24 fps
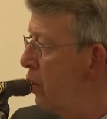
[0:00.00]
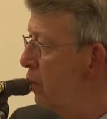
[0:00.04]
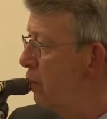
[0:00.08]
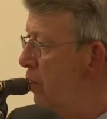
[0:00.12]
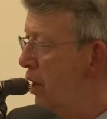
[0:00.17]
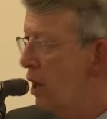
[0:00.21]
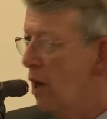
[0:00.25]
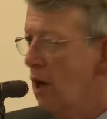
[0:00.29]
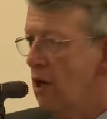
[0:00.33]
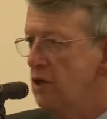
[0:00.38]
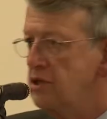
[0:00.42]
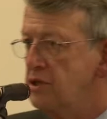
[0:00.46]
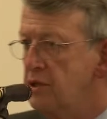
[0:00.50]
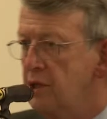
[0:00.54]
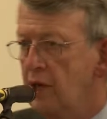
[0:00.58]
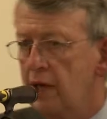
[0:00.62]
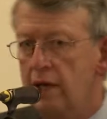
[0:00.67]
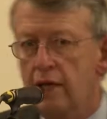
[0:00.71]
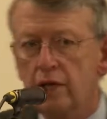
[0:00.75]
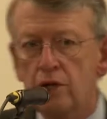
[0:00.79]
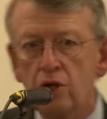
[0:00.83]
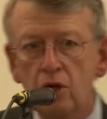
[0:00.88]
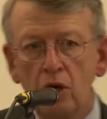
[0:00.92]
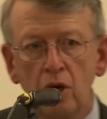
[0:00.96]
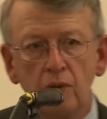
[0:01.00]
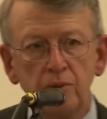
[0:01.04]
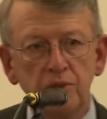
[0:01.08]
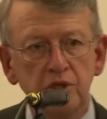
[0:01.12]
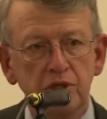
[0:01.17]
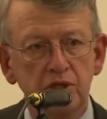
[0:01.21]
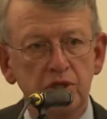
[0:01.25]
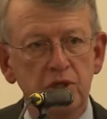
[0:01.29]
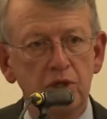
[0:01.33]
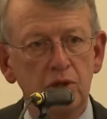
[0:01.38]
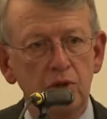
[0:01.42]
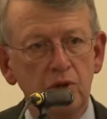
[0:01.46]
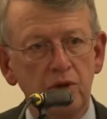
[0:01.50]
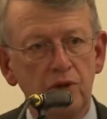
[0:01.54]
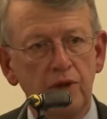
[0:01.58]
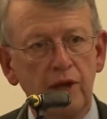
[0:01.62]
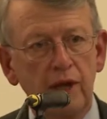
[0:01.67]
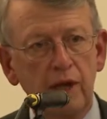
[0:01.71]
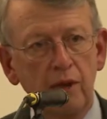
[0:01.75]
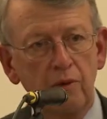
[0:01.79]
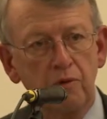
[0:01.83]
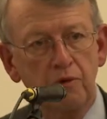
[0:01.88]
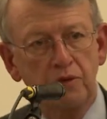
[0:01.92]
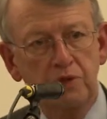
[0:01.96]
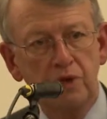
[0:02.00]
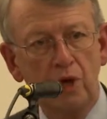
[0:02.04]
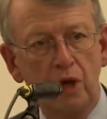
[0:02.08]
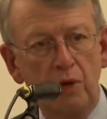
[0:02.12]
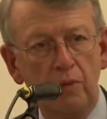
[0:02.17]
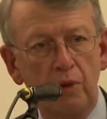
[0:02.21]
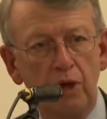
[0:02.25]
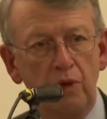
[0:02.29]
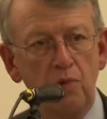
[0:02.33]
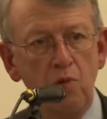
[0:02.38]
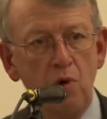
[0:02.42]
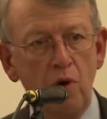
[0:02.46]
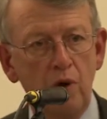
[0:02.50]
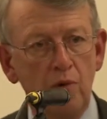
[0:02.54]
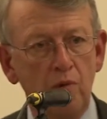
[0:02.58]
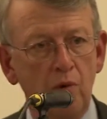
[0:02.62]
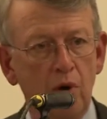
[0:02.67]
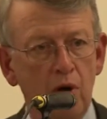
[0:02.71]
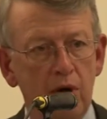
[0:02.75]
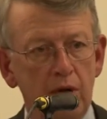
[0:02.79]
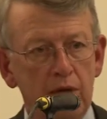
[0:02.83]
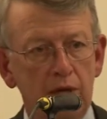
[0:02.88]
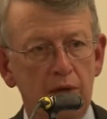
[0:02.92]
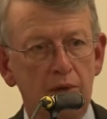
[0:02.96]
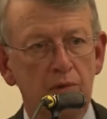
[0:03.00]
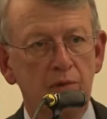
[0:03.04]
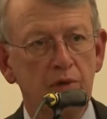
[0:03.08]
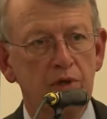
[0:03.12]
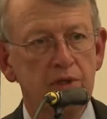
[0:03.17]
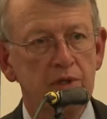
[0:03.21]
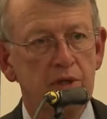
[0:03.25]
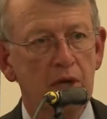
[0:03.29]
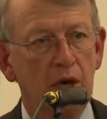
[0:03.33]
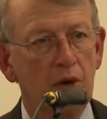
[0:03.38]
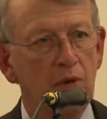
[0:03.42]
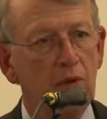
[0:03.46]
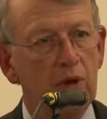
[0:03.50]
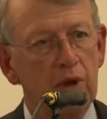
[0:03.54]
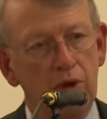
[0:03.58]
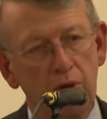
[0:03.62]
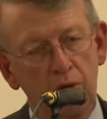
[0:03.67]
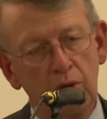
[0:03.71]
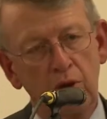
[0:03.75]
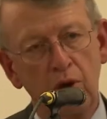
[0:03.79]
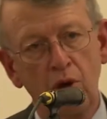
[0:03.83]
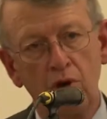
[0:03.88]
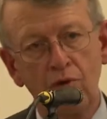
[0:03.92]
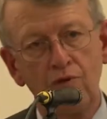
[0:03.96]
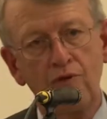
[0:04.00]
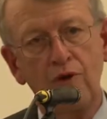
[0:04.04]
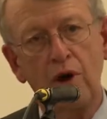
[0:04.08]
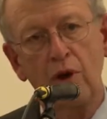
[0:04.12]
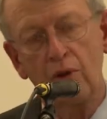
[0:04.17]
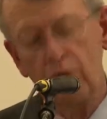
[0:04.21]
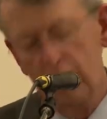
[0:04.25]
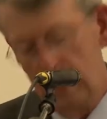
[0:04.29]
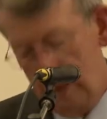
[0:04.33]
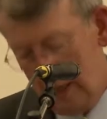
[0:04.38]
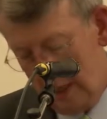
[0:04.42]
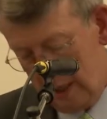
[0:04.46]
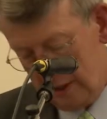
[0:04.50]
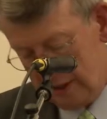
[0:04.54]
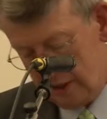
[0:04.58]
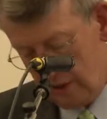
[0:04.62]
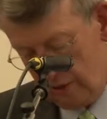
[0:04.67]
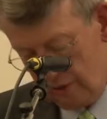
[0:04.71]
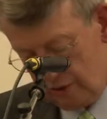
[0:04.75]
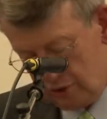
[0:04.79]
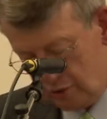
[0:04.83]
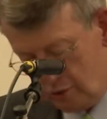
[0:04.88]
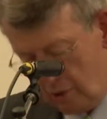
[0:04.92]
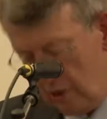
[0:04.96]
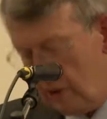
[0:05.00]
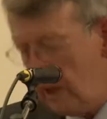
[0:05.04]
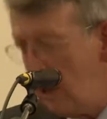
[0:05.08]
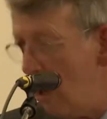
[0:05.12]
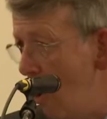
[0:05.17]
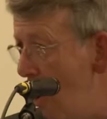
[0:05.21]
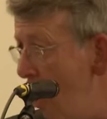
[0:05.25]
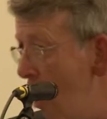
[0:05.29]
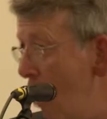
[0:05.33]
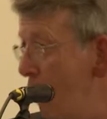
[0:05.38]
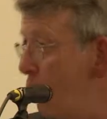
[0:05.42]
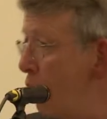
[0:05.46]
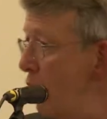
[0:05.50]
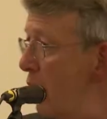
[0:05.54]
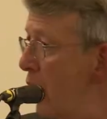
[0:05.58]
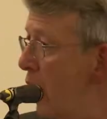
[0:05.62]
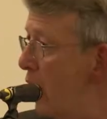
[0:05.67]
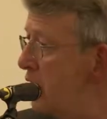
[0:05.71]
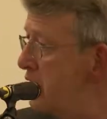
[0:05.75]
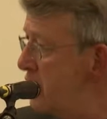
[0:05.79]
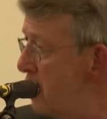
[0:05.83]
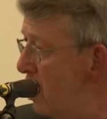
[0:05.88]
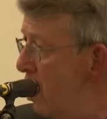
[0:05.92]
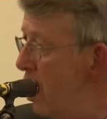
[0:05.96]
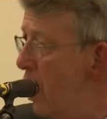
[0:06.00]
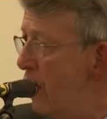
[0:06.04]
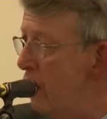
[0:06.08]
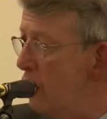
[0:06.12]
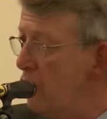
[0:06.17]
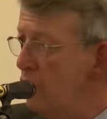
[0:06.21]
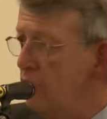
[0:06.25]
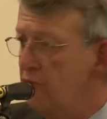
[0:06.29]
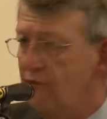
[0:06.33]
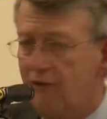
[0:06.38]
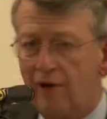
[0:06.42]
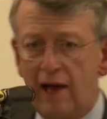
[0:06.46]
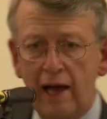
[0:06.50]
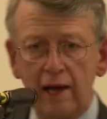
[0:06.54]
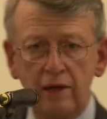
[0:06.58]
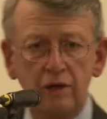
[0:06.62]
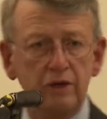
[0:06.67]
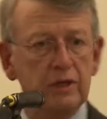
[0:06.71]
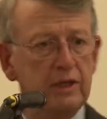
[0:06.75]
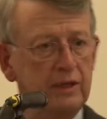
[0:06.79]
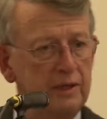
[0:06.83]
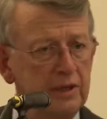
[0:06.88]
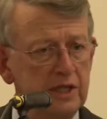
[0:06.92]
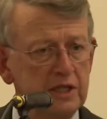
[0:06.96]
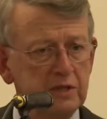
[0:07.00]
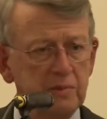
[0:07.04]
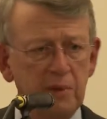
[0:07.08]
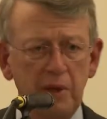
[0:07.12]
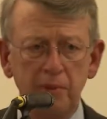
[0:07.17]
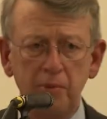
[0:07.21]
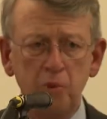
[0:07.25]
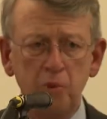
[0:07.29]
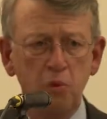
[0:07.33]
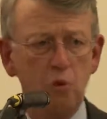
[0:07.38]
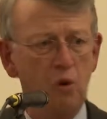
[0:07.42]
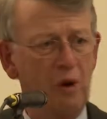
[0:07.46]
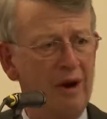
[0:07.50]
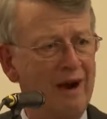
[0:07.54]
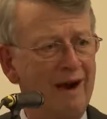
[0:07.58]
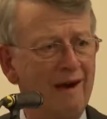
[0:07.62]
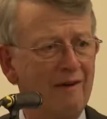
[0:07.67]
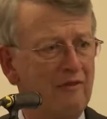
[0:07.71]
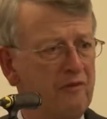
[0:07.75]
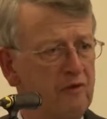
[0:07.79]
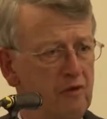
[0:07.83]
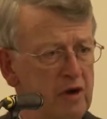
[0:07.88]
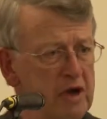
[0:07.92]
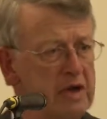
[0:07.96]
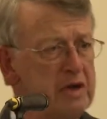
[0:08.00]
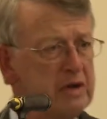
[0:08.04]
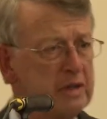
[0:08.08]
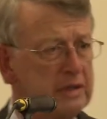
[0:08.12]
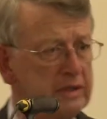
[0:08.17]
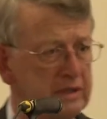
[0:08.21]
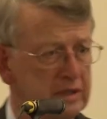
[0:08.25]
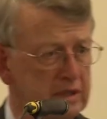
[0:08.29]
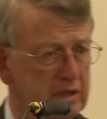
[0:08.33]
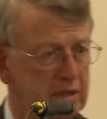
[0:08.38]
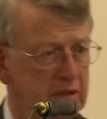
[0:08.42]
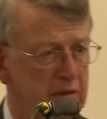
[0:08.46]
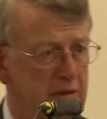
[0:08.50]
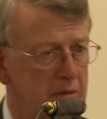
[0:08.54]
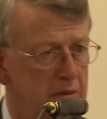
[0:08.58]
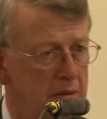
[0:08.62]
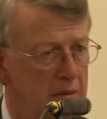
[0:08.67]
because they had come to school thinking it was going to be one way, and we saw we couldn't go forward. So it was really hard. We lost a lot of good faculty. These people were our friends.